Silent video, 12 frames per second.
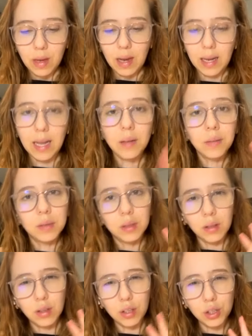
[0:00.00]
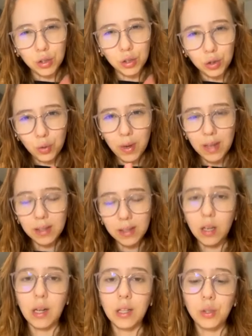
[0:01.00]
Again, there's two ways that
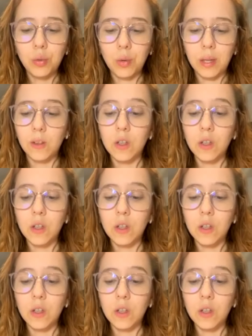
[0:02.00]
you can do it.